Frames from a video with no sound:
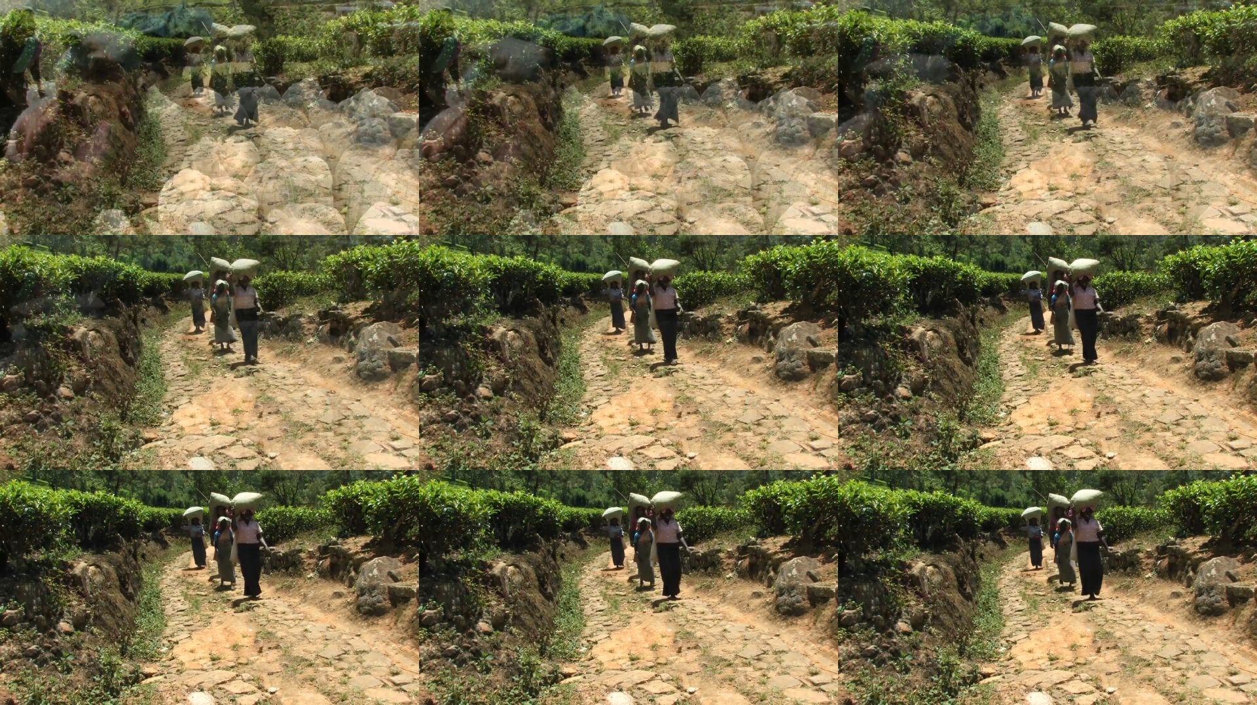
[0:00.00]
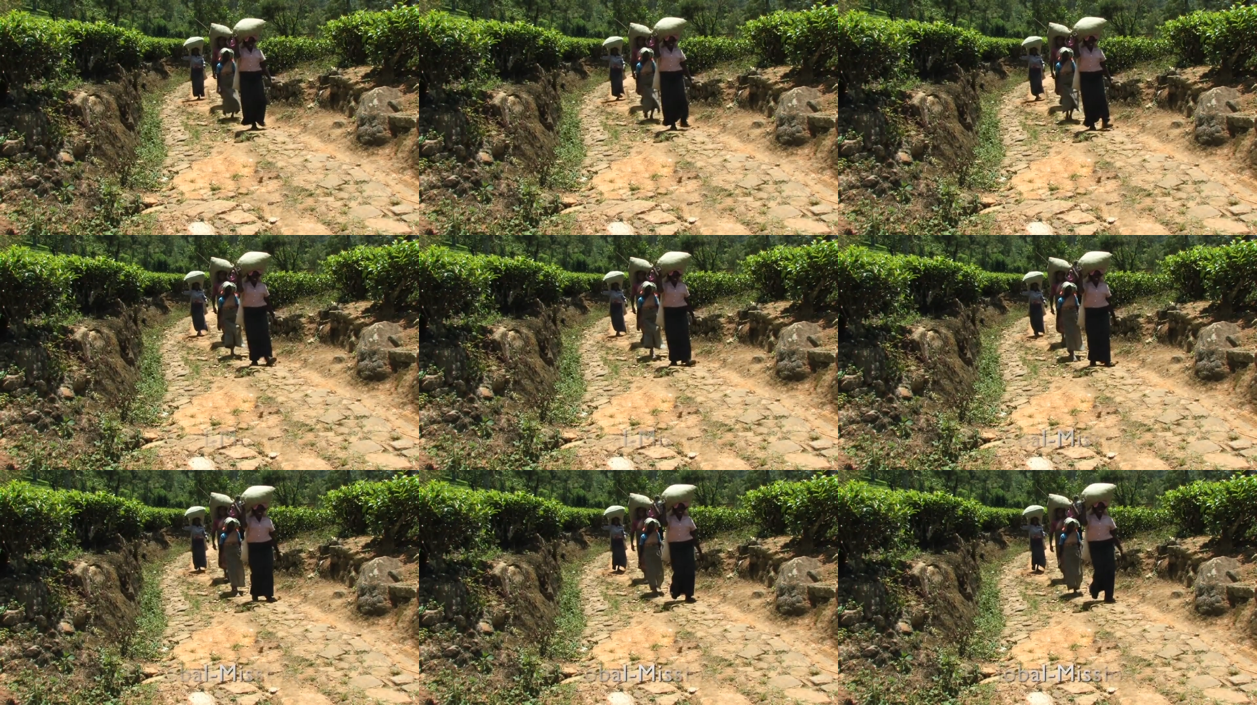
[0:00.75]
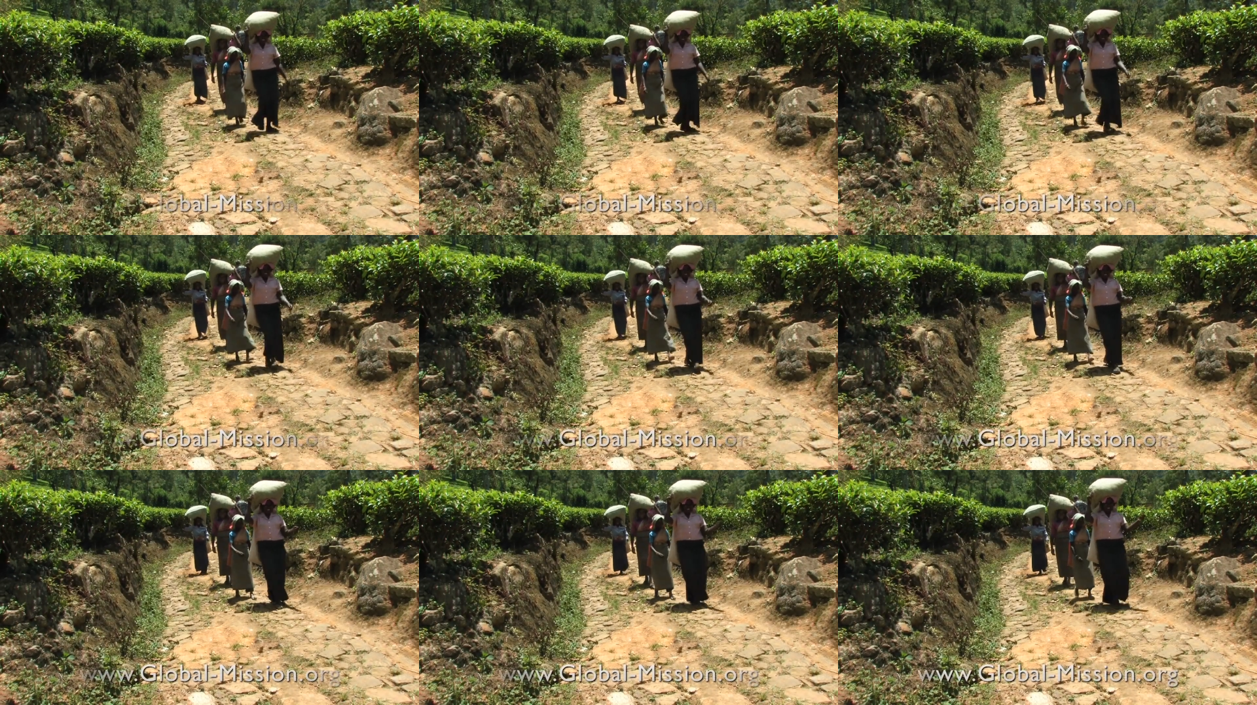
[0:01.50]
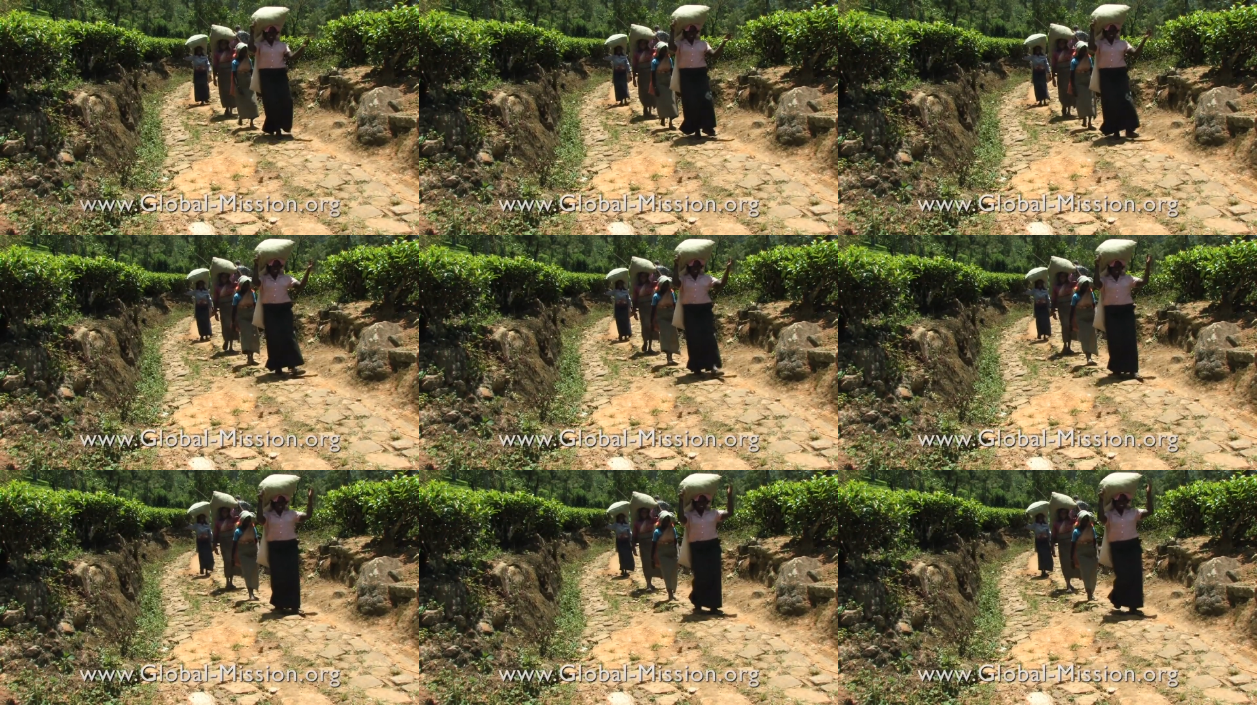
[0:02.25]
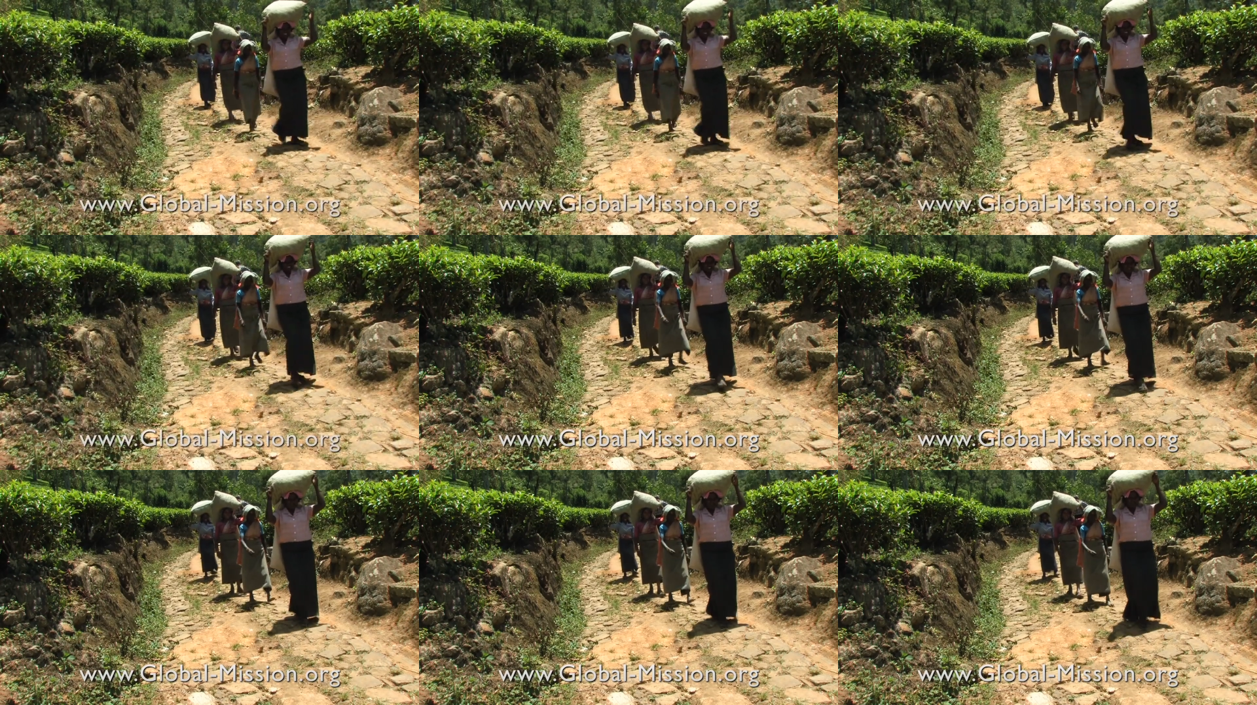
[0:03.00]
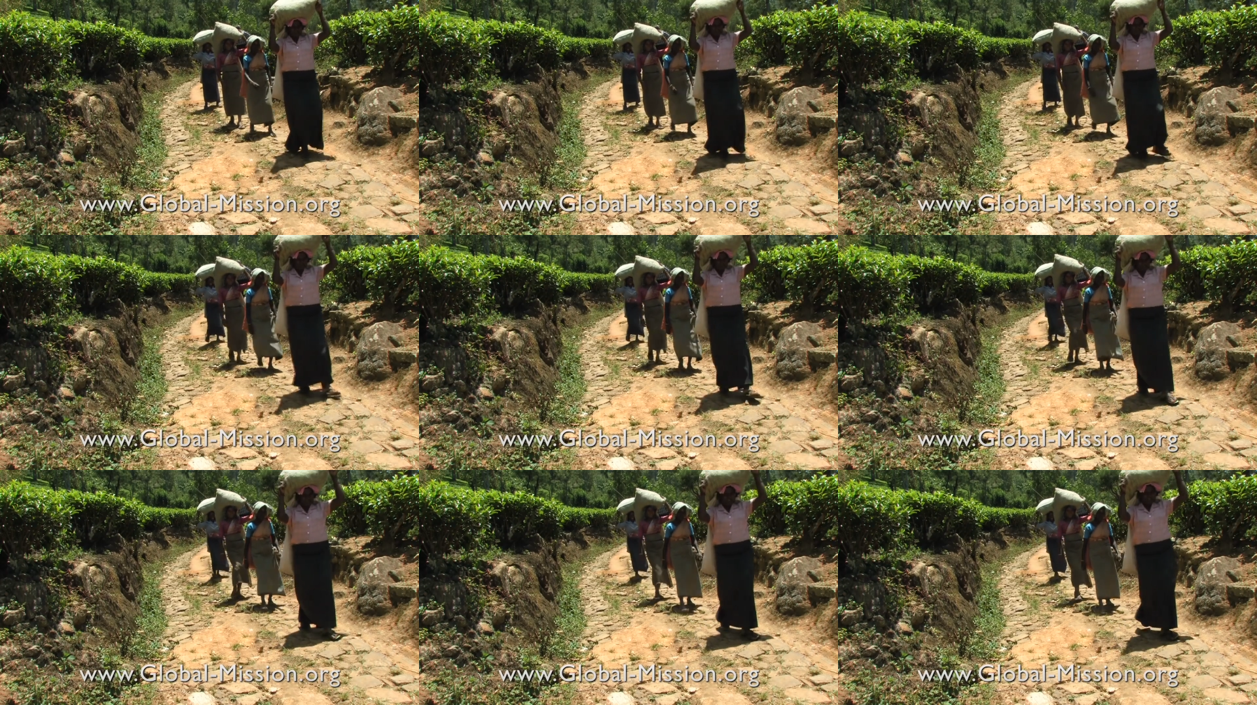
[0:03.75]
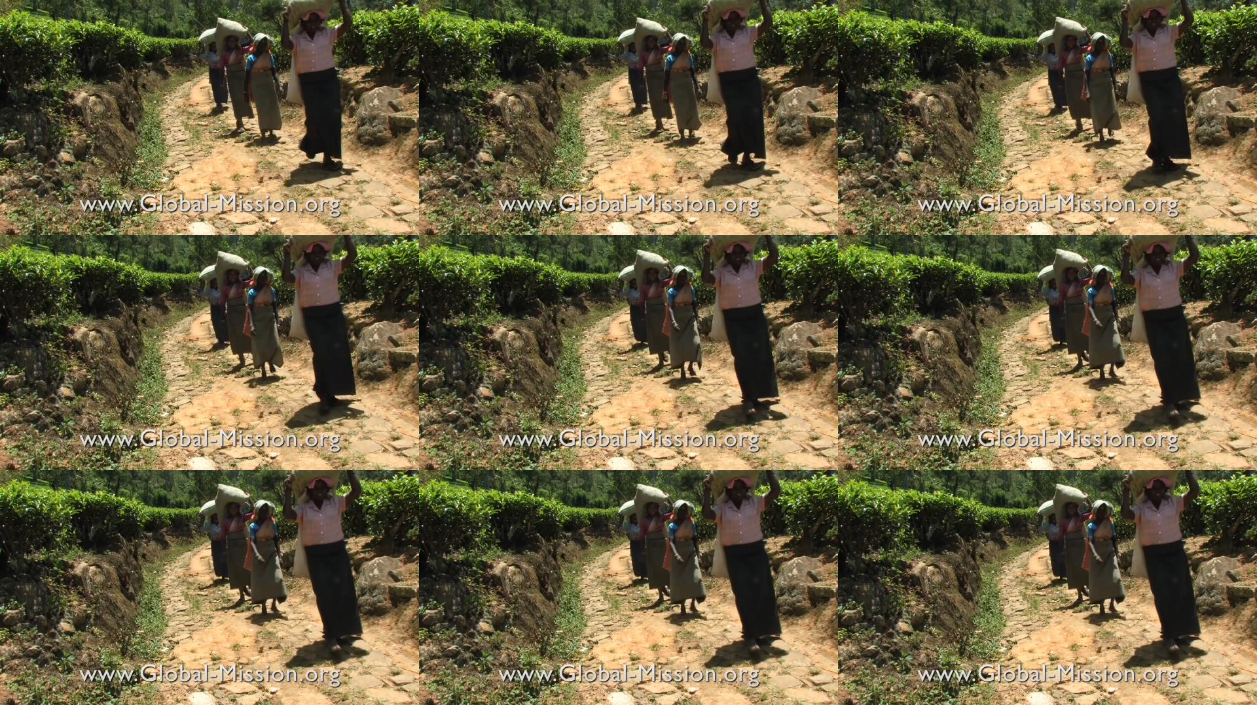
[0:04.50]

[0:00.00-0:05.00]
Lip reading: No face is visible, so there are no lips to read.